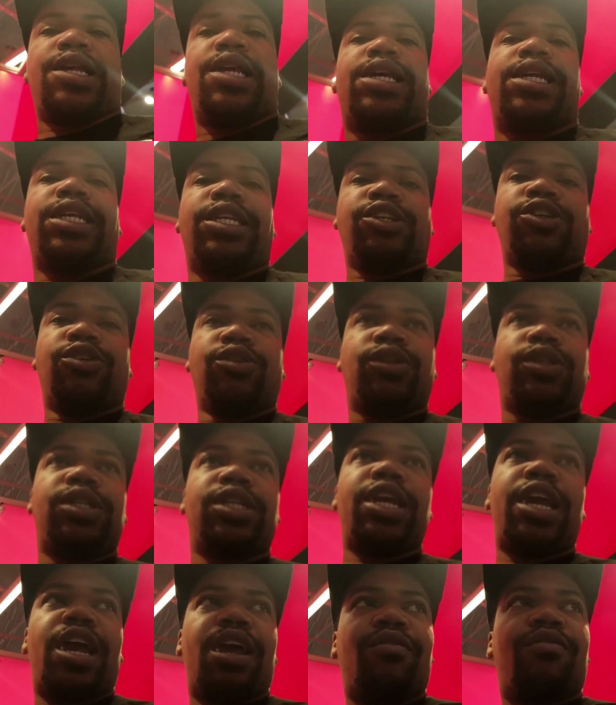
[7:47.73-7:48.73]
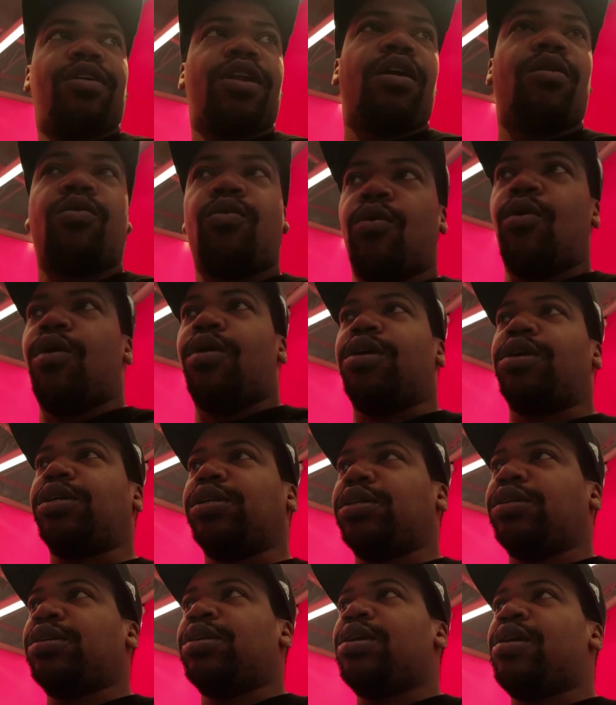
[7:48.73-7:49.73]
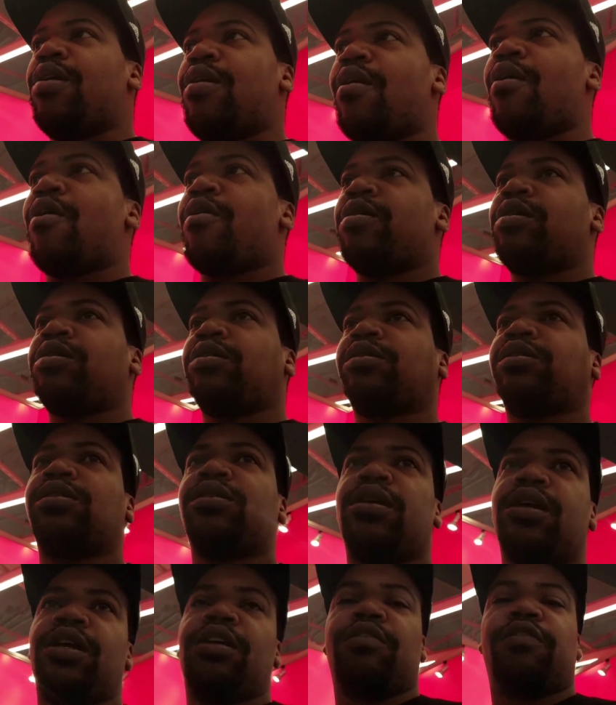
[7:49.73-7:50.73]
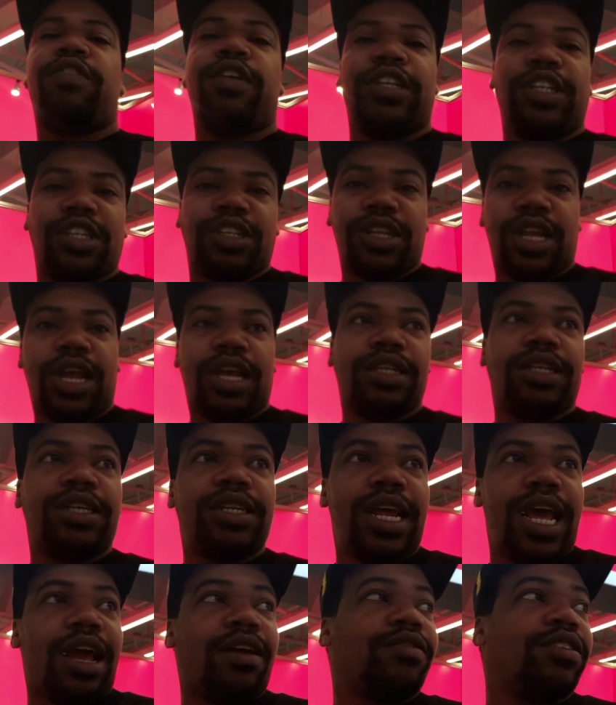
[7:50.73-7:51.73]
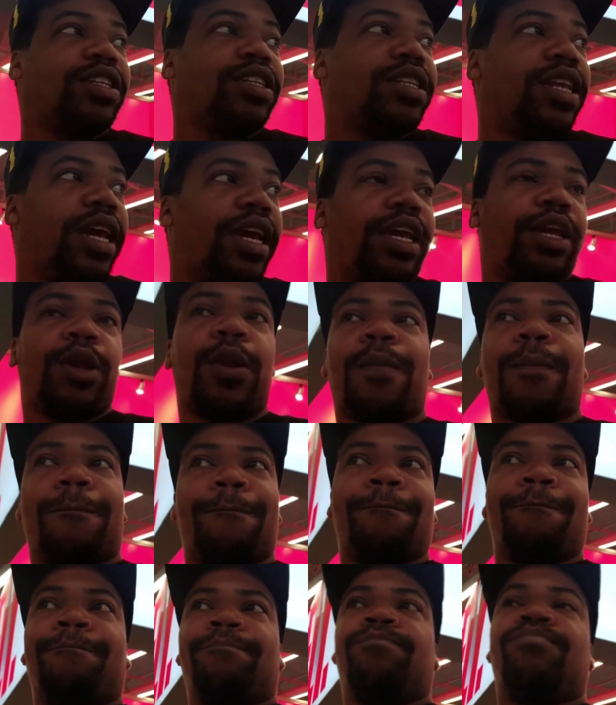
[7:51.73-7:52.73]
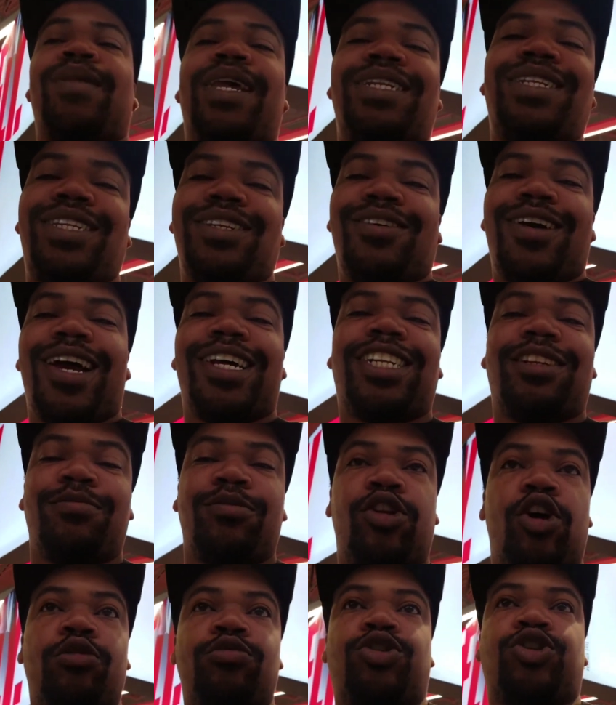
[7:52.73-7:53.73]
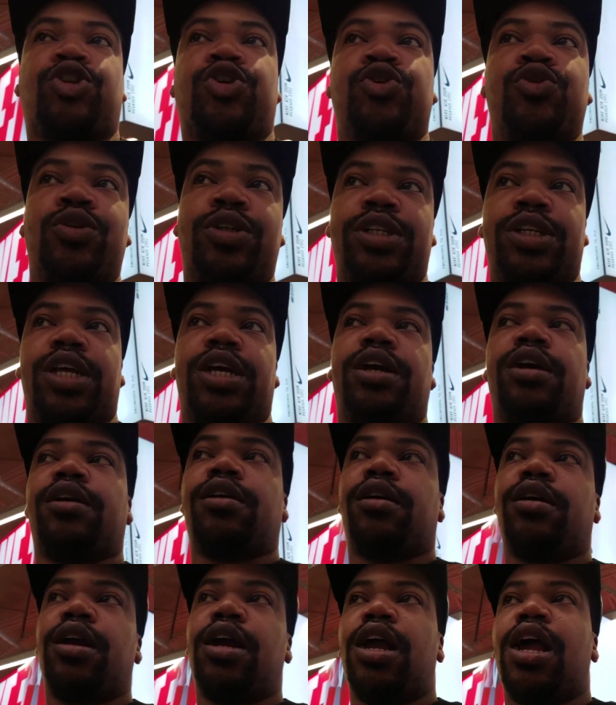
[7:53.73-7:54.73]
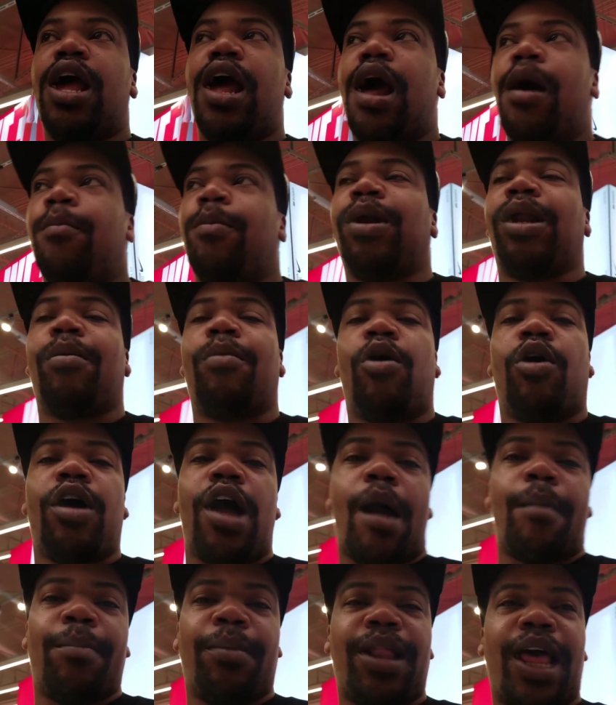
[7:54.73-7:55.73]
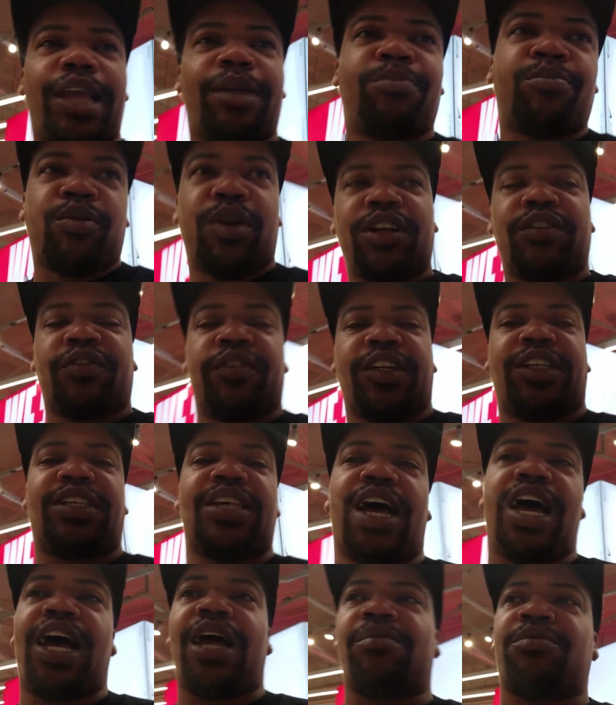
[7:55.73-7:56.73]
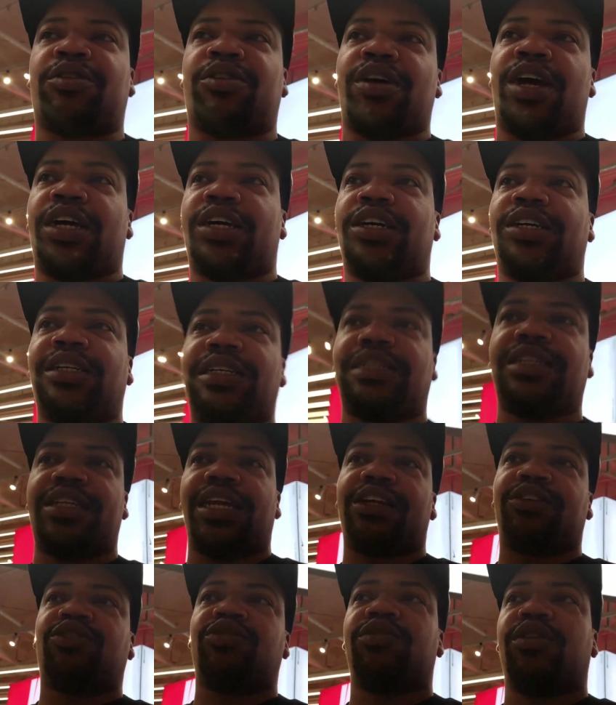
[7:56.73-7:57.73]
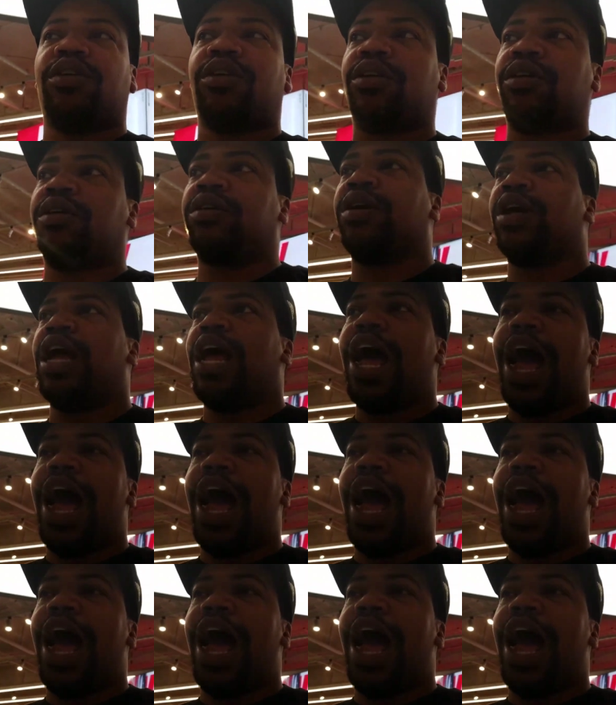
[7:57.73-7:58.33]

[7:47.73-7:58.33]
Yeah, they usually have what I want. Finish line didn't have it today. They still have some dope shoes in there. But I'm, I'm like pressed for time, so I couldn't stay too long.